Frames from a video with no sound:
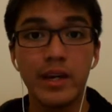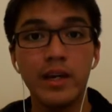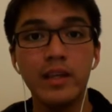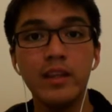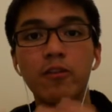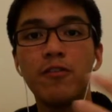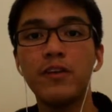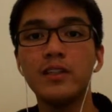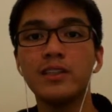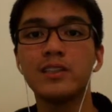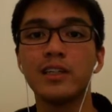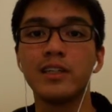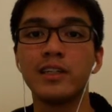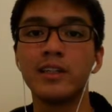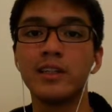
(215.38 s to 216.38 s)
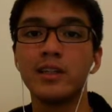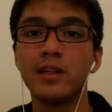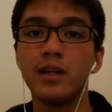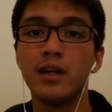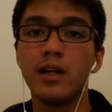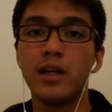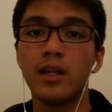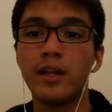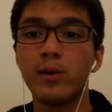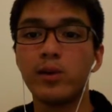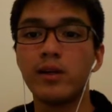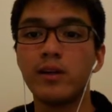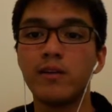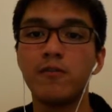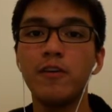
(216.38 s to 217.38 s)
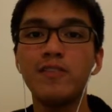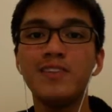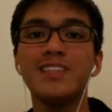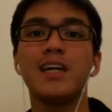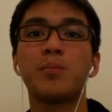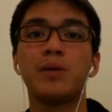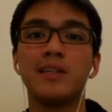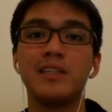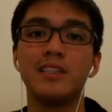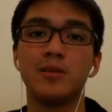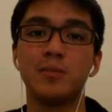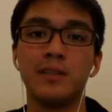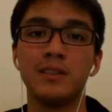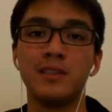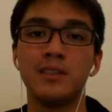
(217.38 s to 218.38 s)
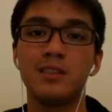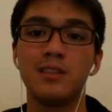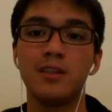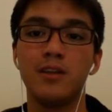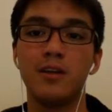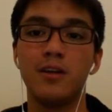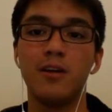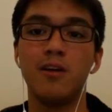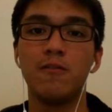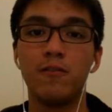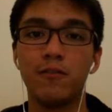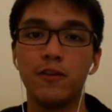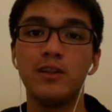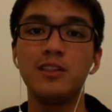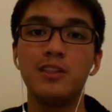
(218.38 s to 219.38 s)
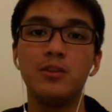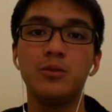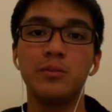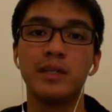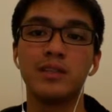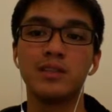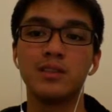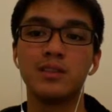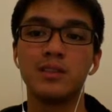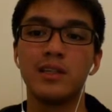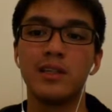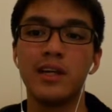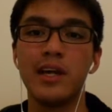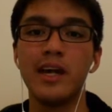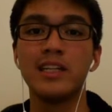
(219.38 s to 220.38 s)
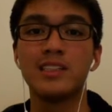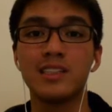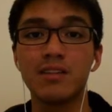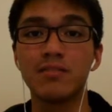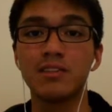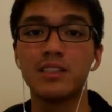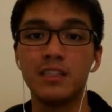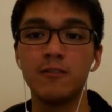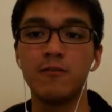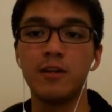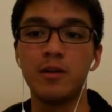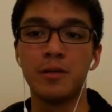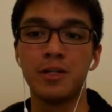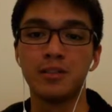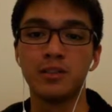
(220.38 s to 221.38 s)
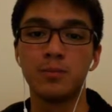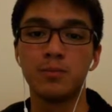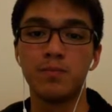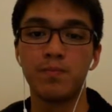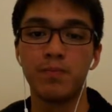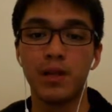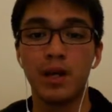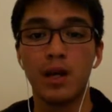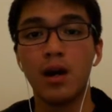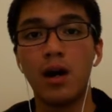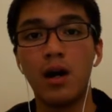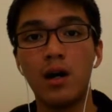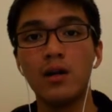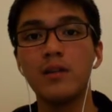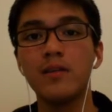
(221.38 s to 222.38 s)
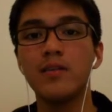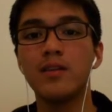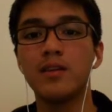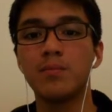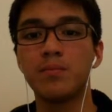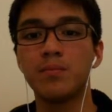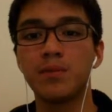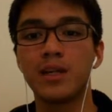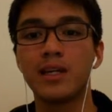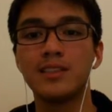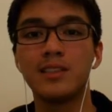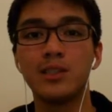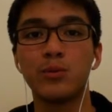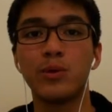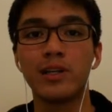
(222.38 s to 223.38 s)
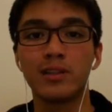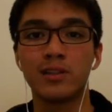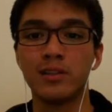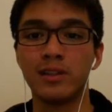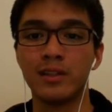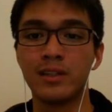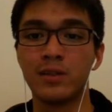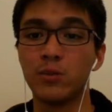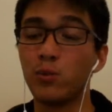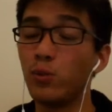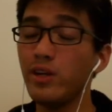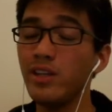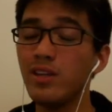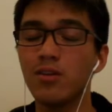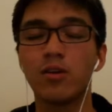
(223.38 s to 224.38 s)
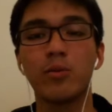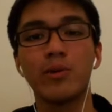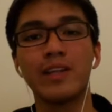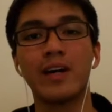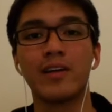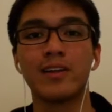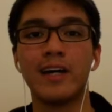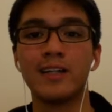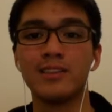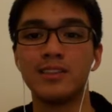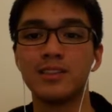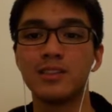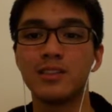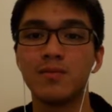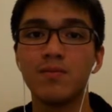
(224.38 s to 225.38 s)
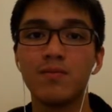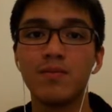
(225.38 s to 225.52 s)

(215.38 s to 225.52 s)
In the first study, there were 59 participants, 42 males and 17 females. All of them can see regularly with or without glasses.